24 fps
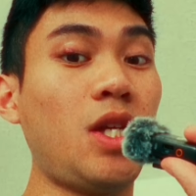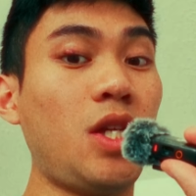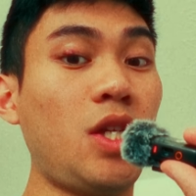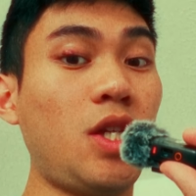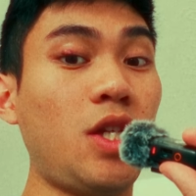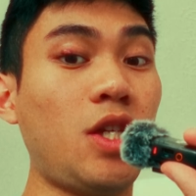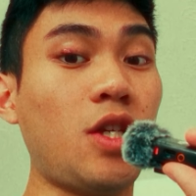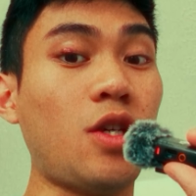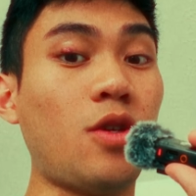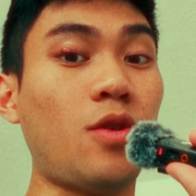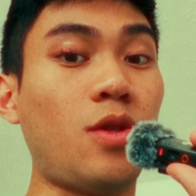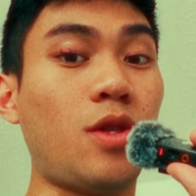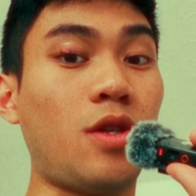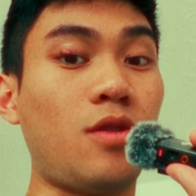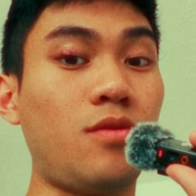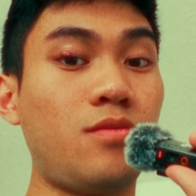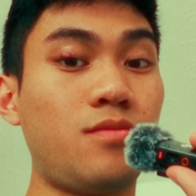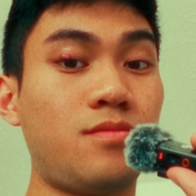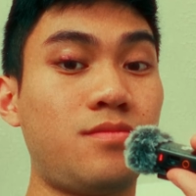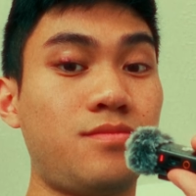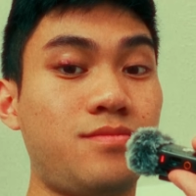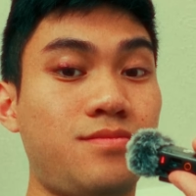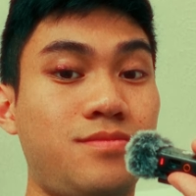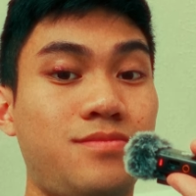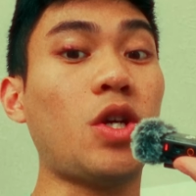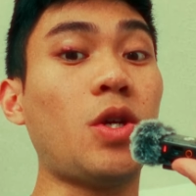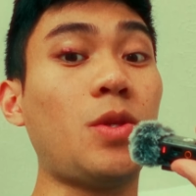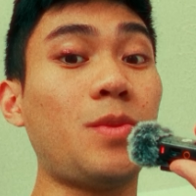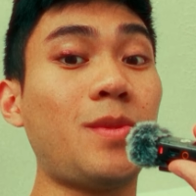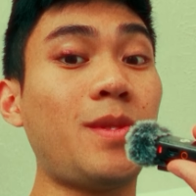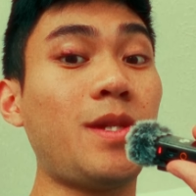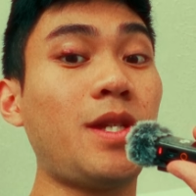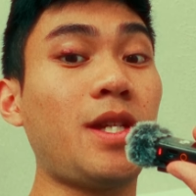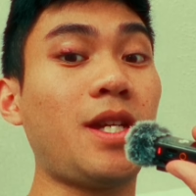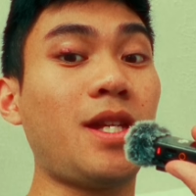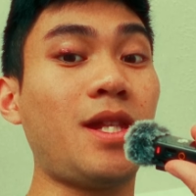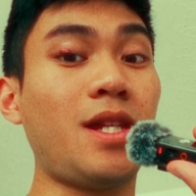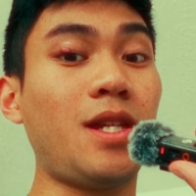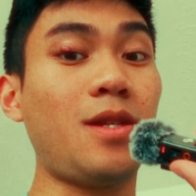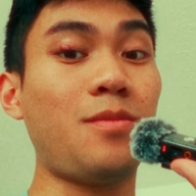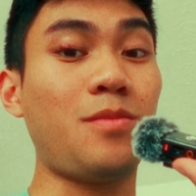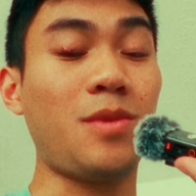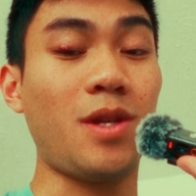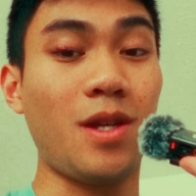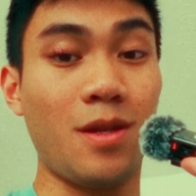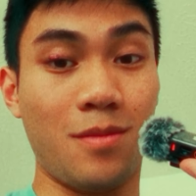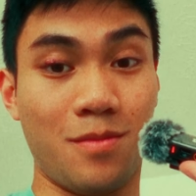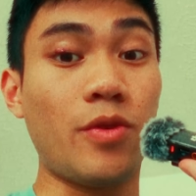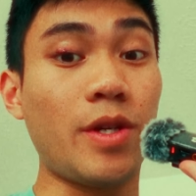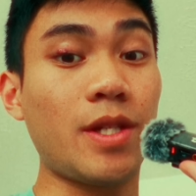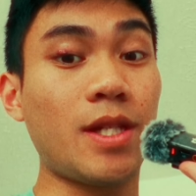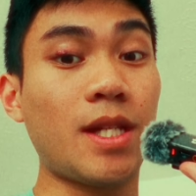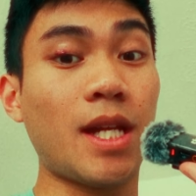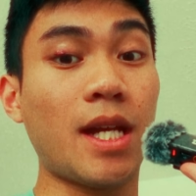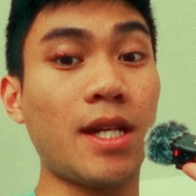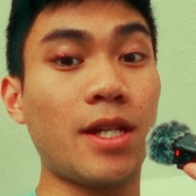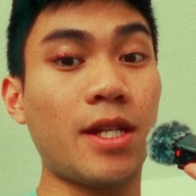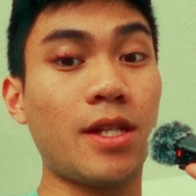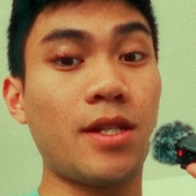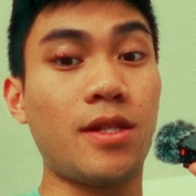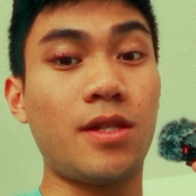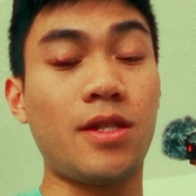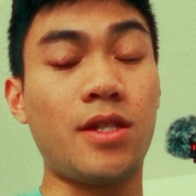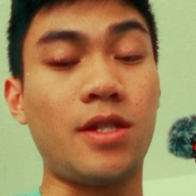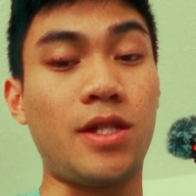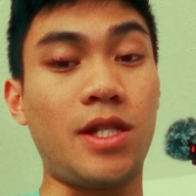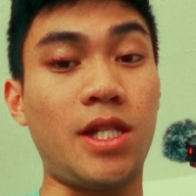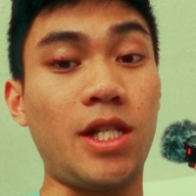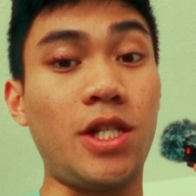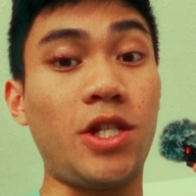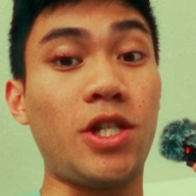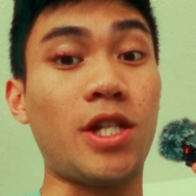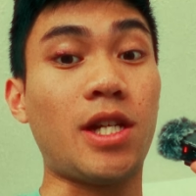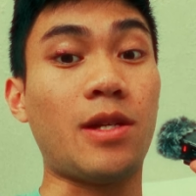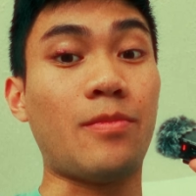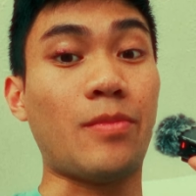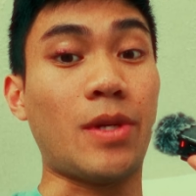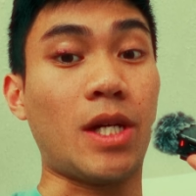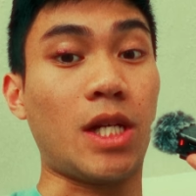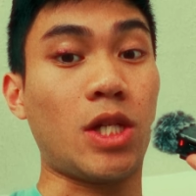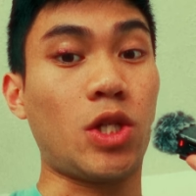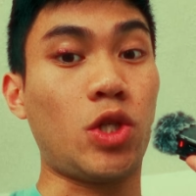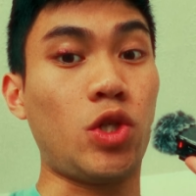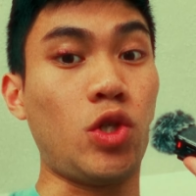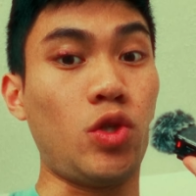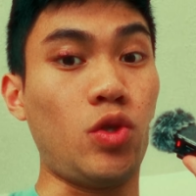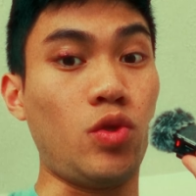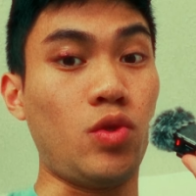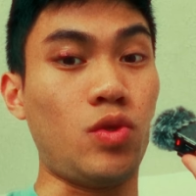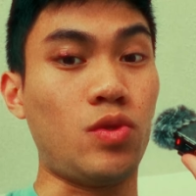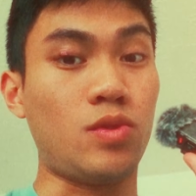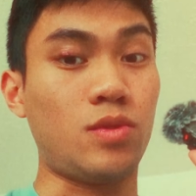YOLO. Hopefully you can hear me. Quick test of the DJI Mic 2.